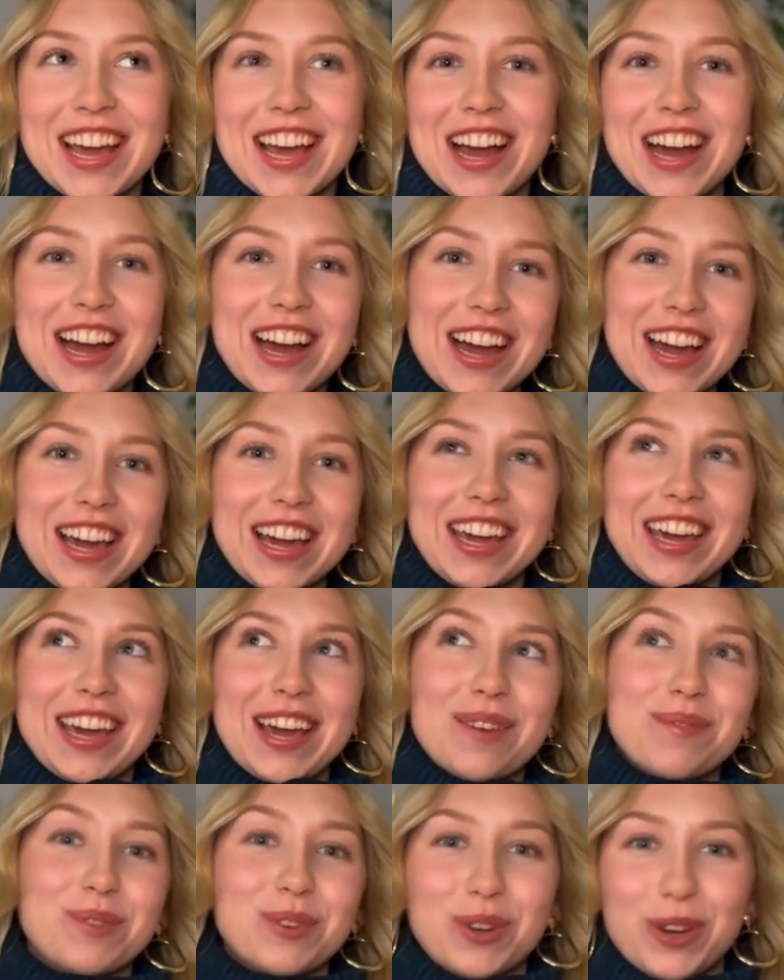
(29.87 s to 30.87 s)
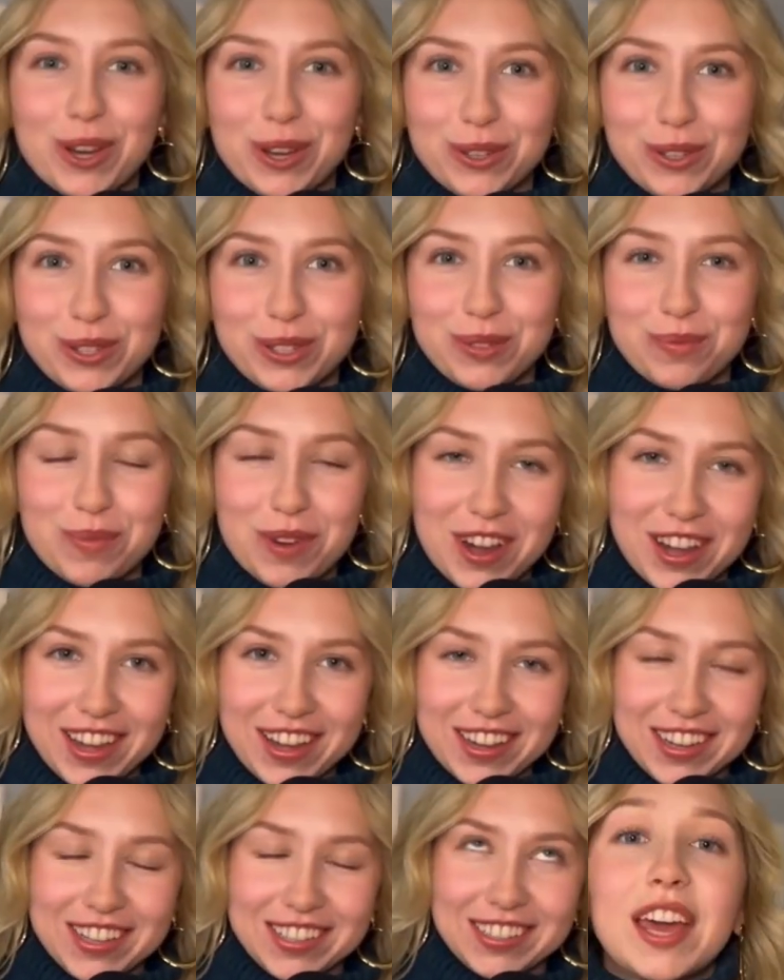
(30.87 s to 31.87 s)
I am your host,
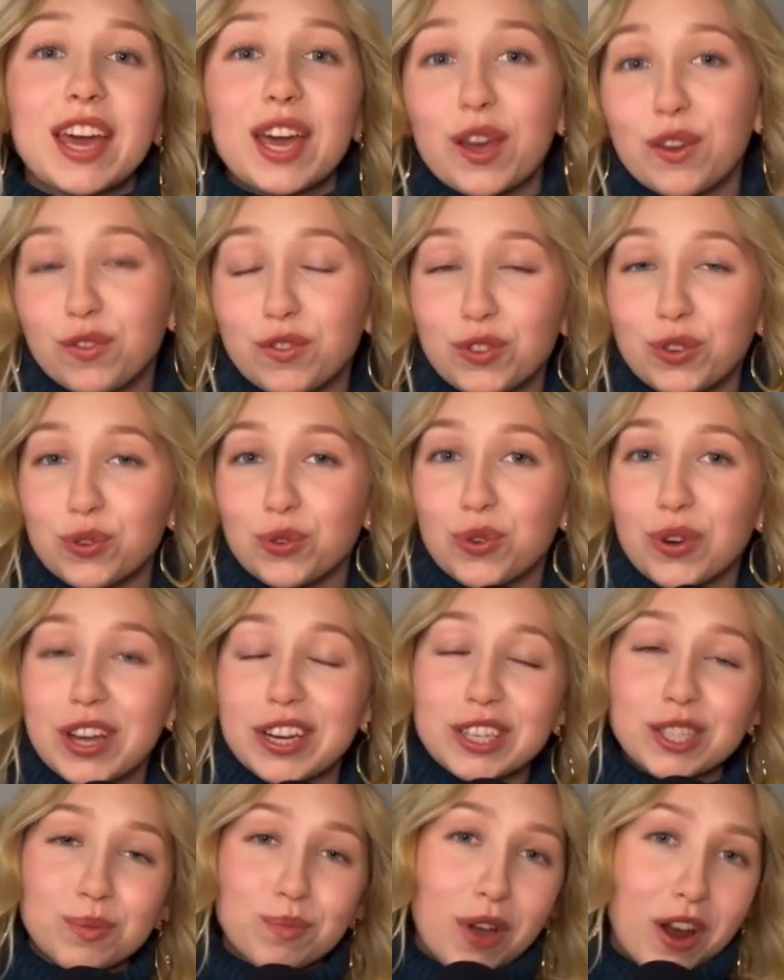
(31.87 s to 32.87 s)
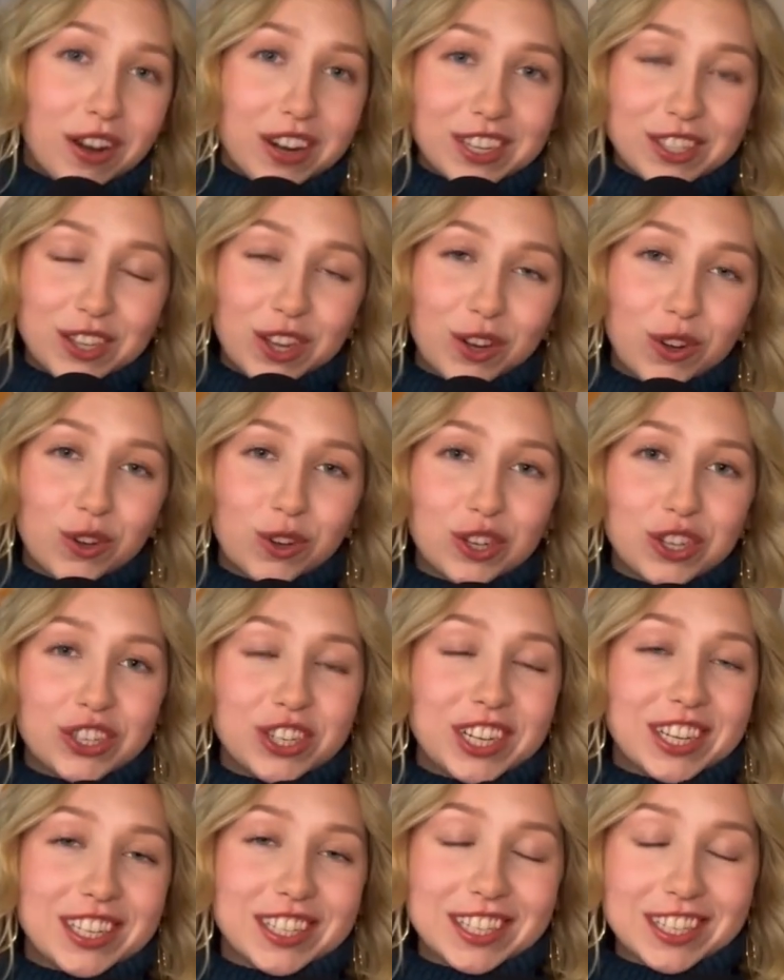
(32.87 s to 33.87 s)
Maya. If you're an aspiring
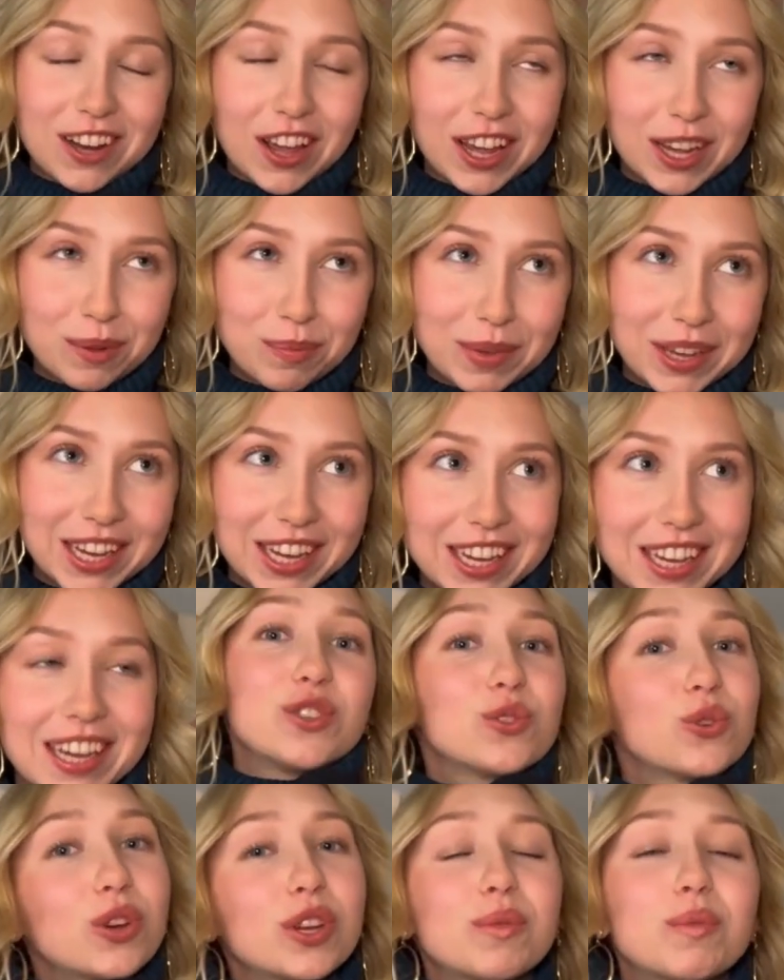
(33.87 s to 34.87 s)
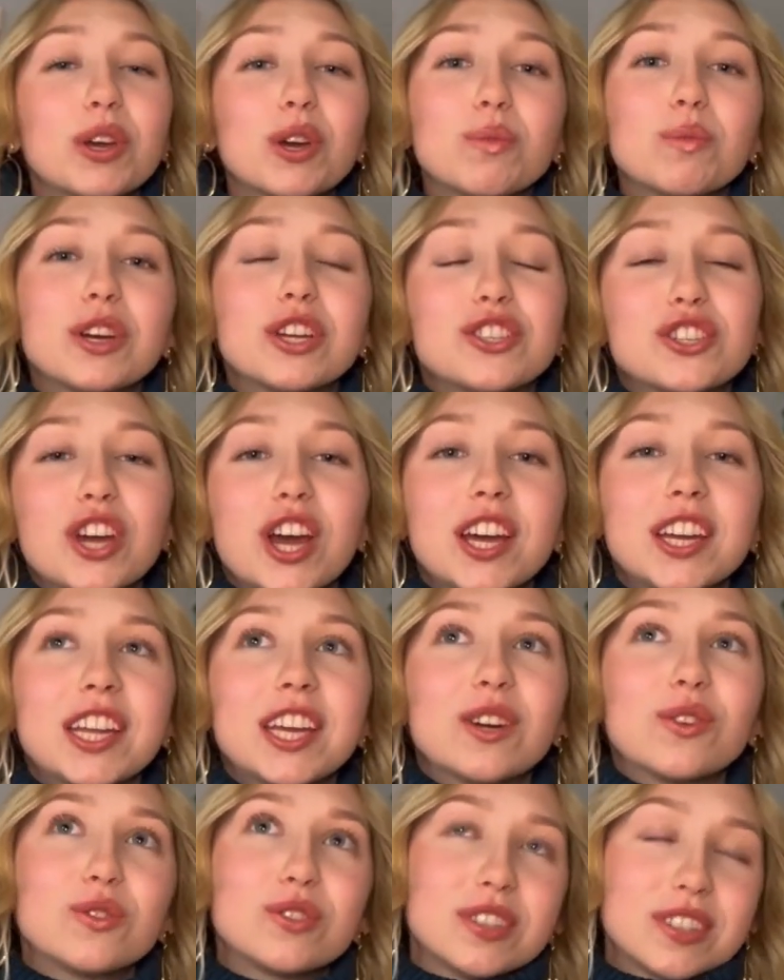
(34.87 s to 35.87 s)
psychologist like me, join me on my
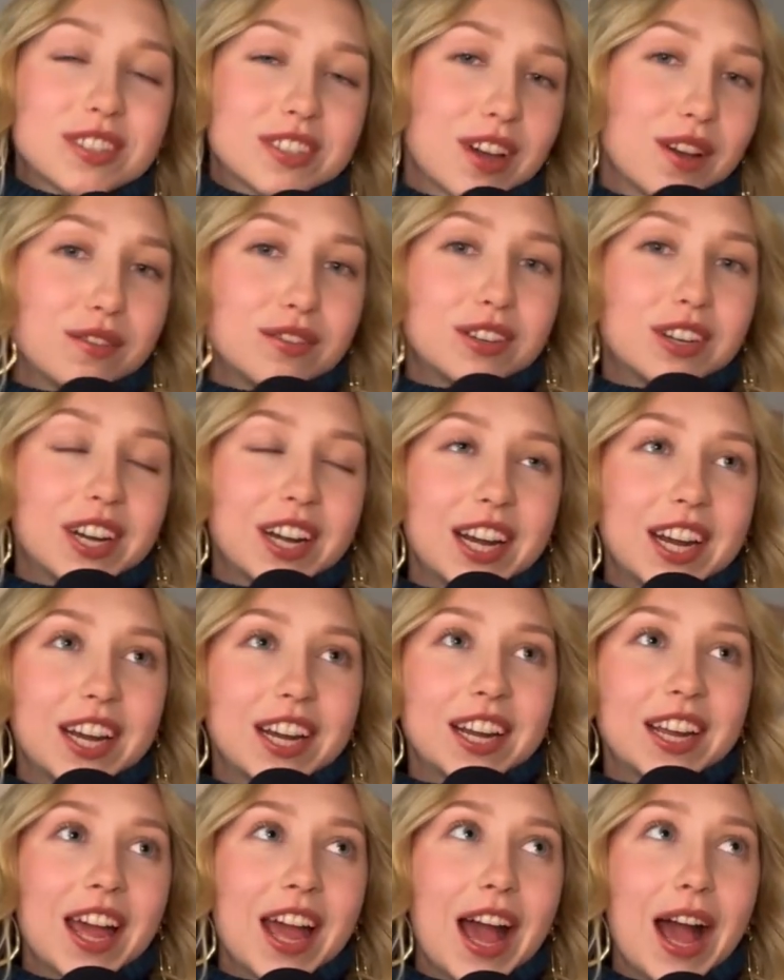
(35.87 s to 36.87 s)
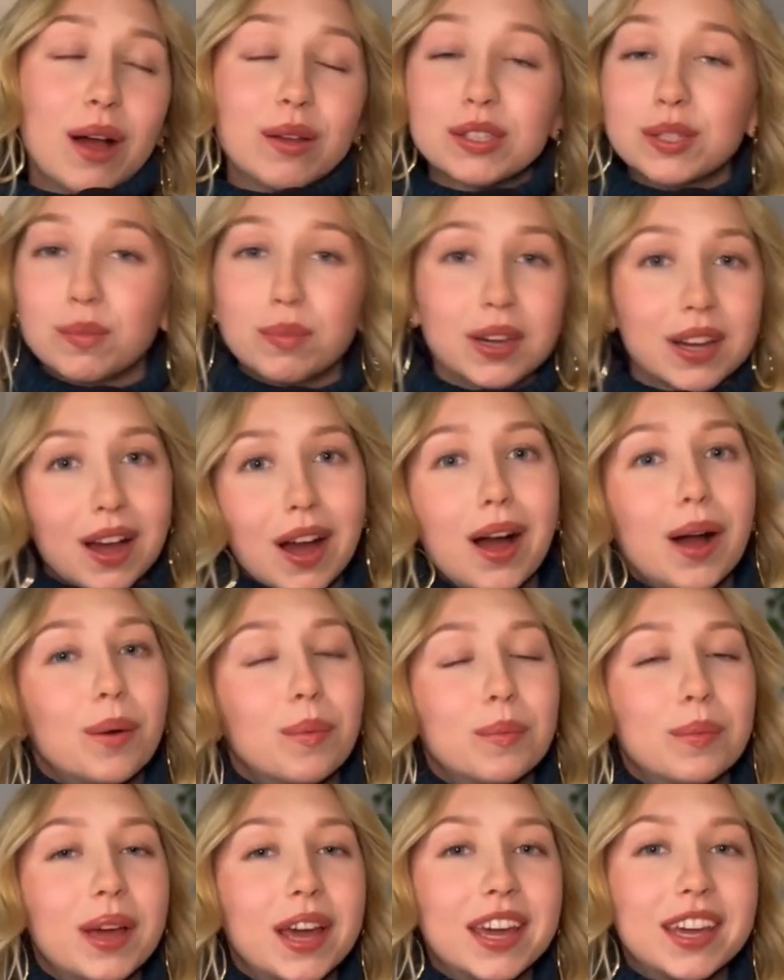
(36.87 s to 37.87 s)
journey on discovering how to
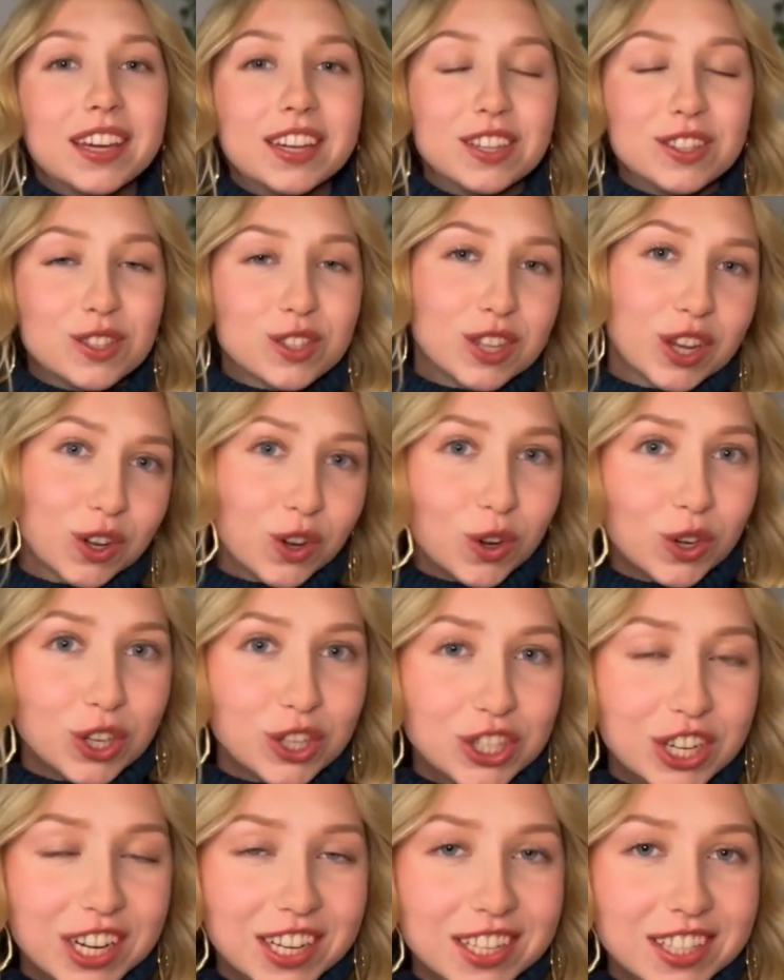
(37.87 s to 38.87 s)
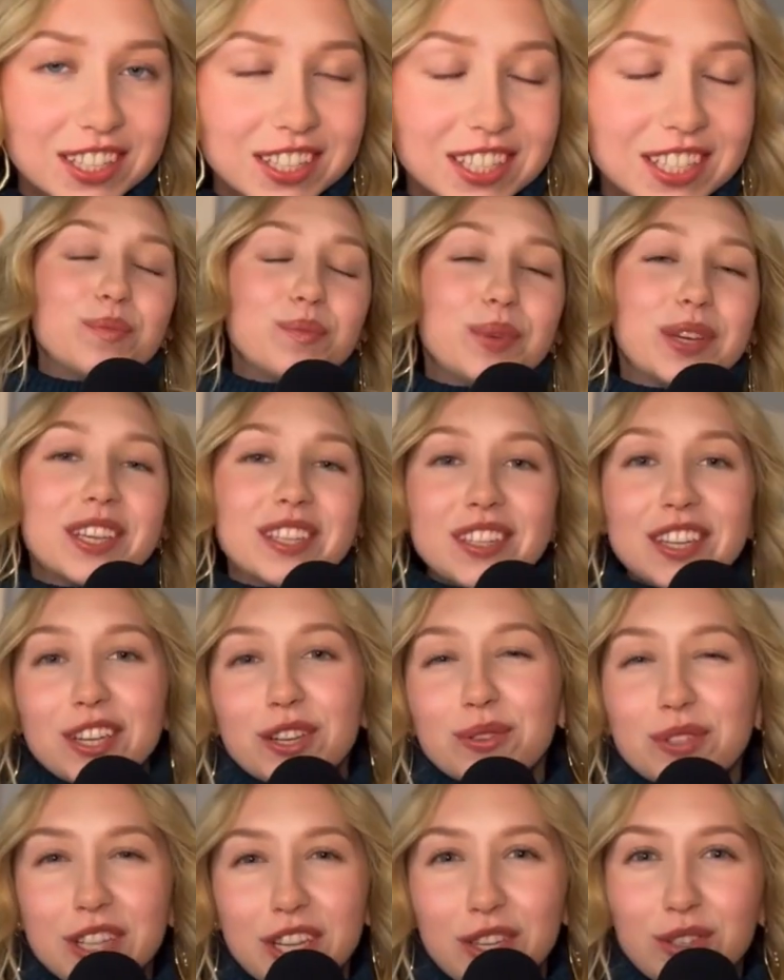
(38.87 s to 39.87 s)
become a good psychologist, because they
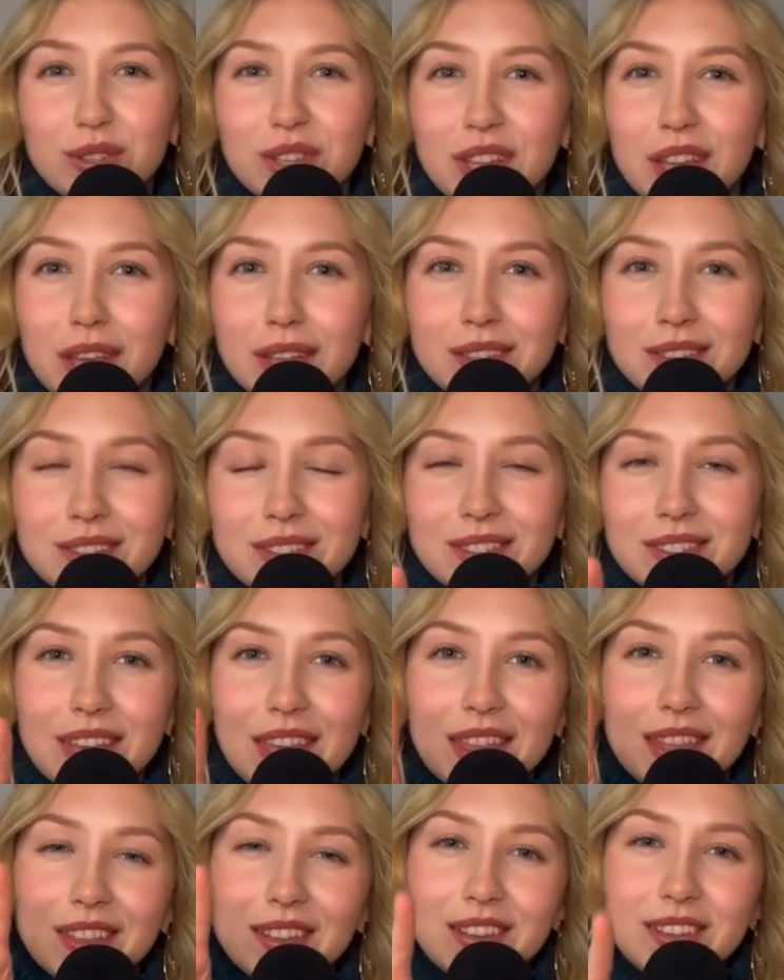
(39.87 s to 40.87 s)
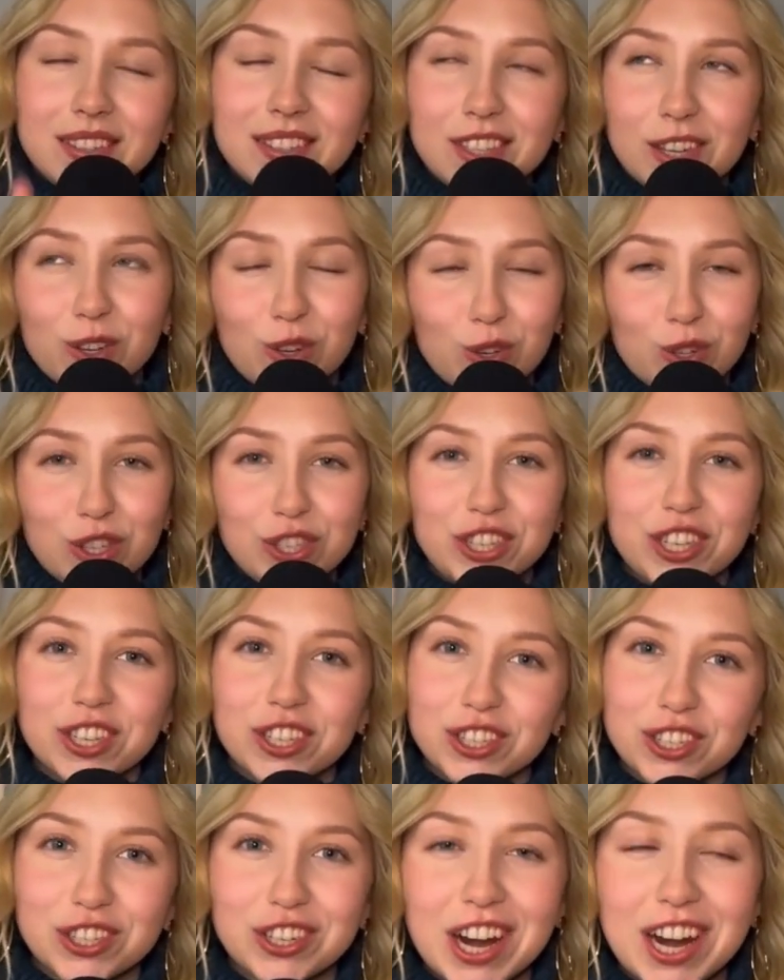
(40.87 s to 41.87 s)
don't teach you this in the psychology
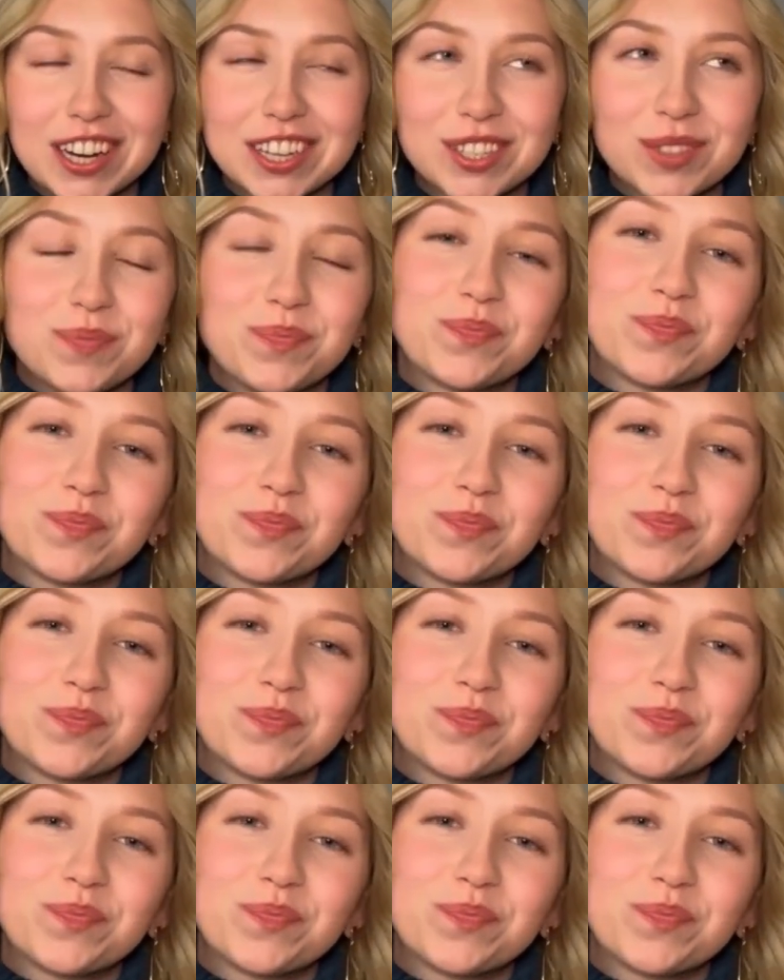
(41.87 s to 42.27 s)
undergrad.